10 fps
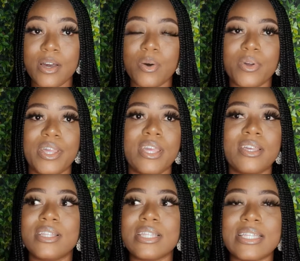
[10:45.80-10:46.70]

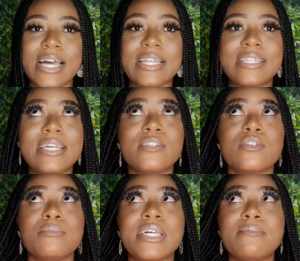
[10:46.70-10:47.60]
Okay, and then
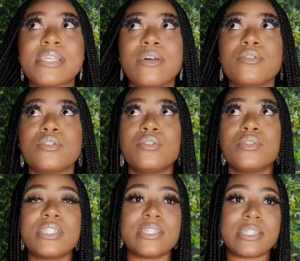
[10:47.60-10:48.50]
sometimes I also
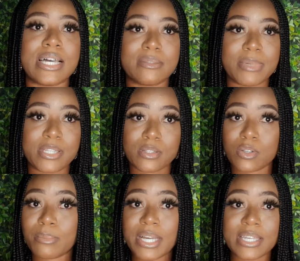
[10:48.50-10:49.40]
notice that my
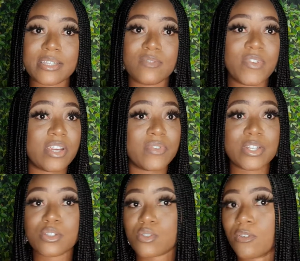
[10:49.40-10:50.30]
stomach is very, very
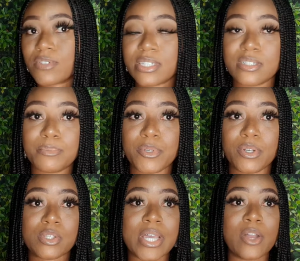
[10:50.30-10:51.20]
soft this
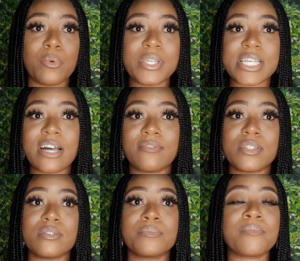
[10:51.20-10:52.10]
period, so I always have
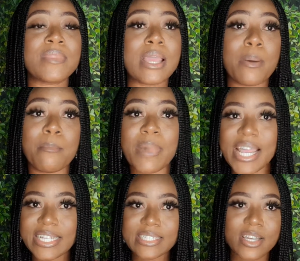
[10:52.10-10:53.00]
to
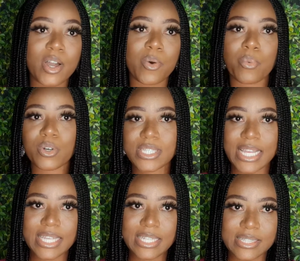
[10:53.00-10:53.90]
mind what
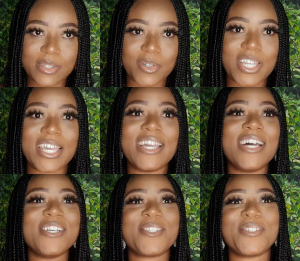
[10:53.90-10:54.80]
I eat. Okay,
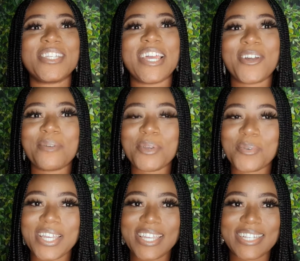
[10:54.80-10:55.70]
so till I come your
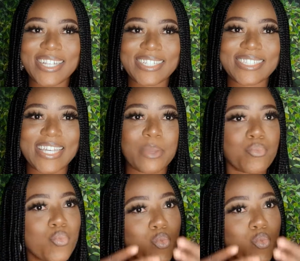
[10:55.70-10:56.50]
way again next time,